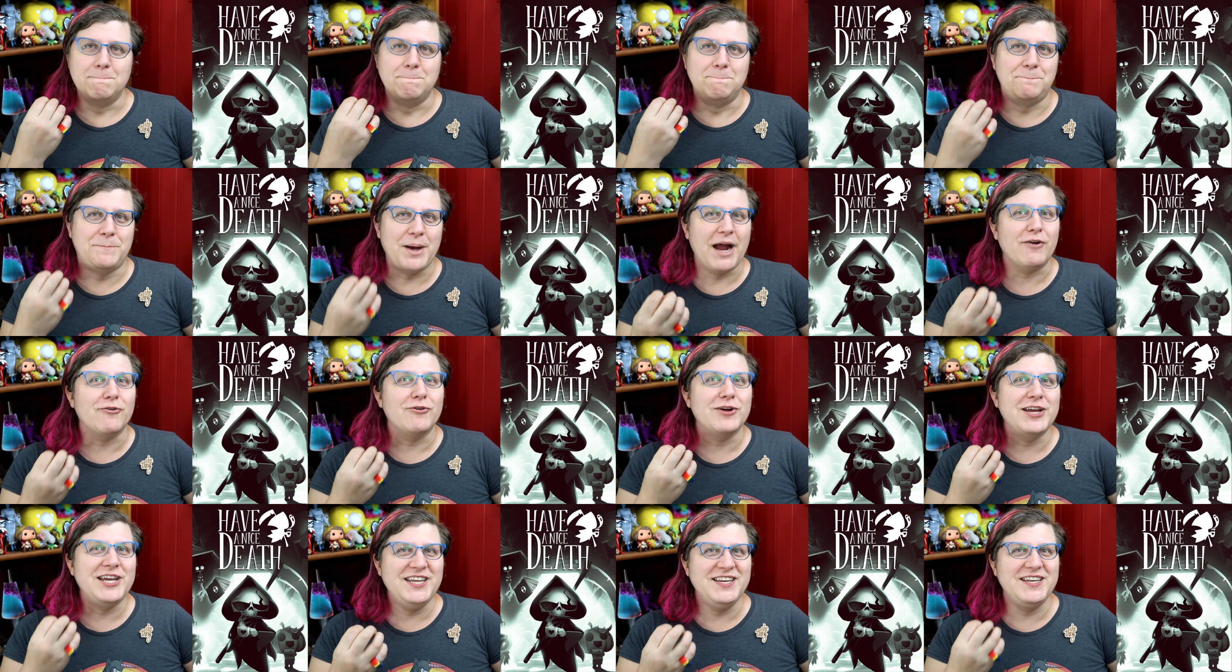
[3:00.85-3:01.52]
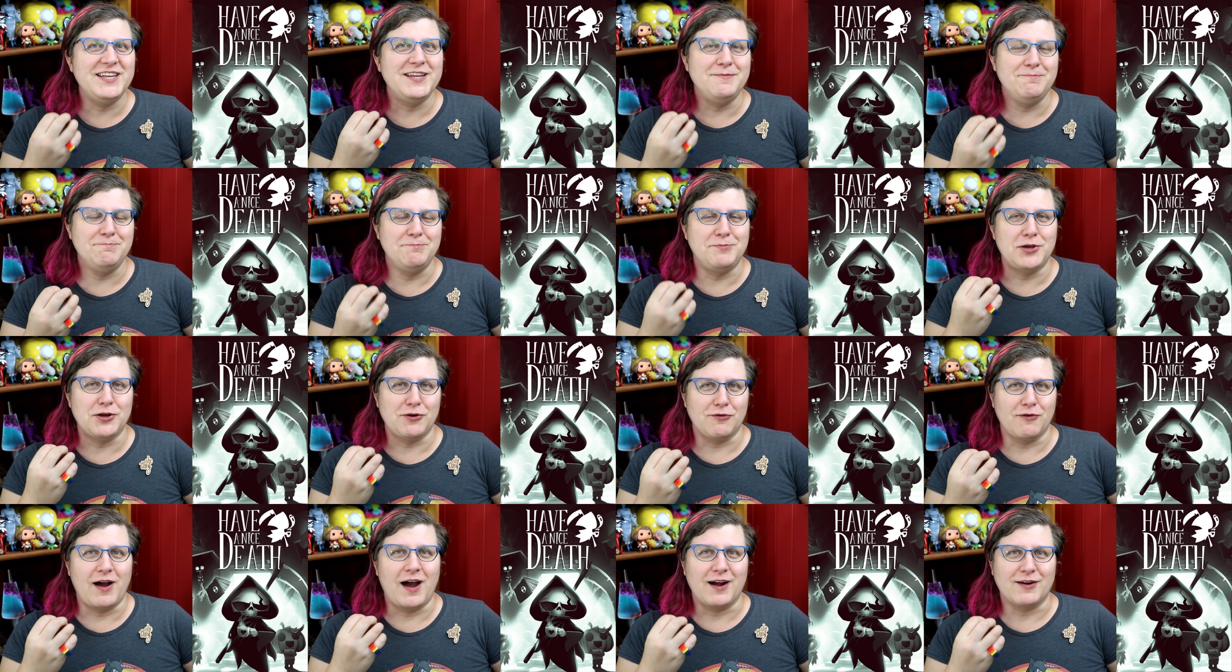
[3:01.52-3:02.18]
buried in
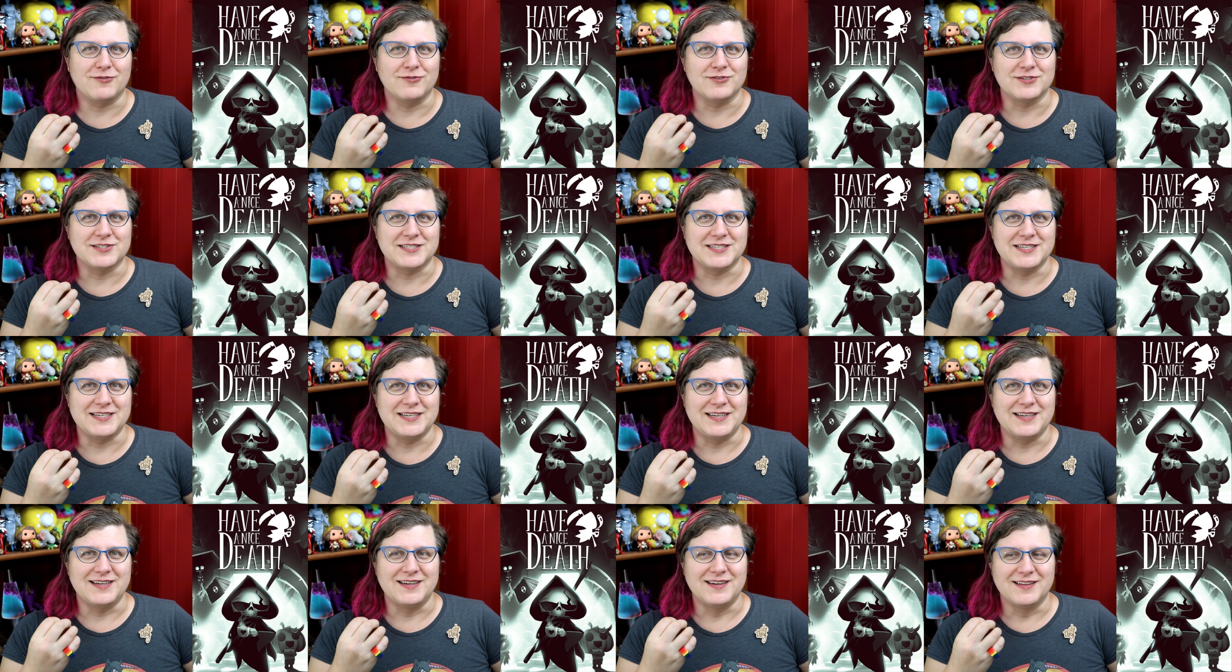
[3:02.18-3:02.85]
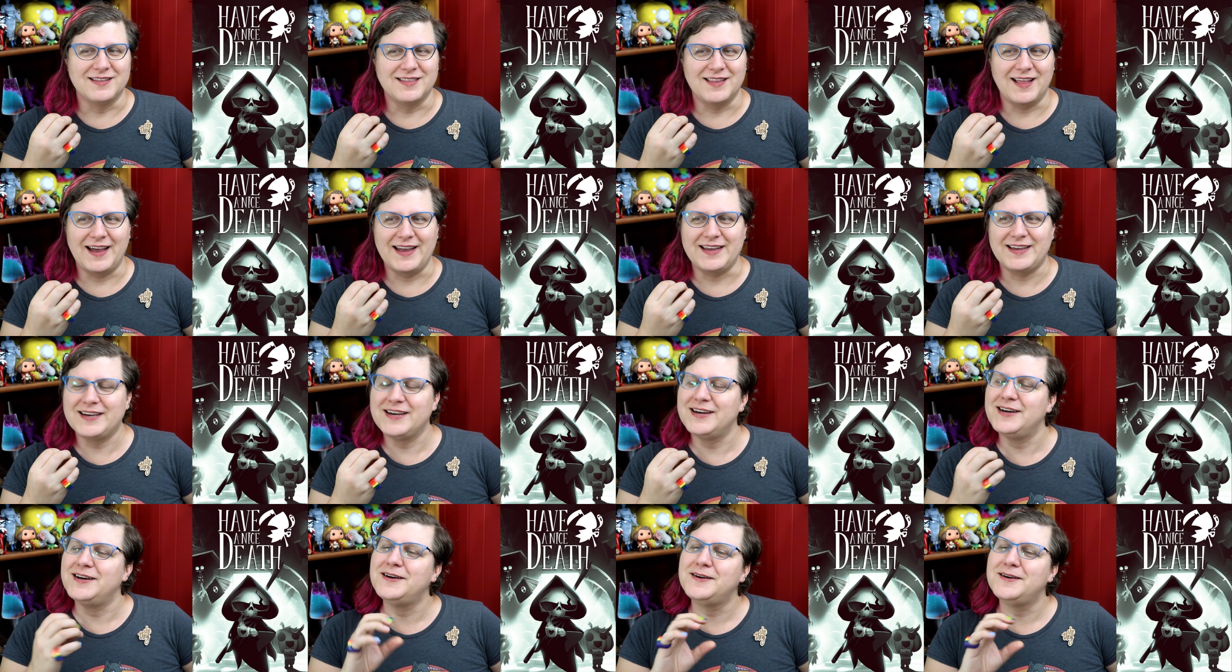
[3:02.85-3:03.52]
bureaucracy. Like,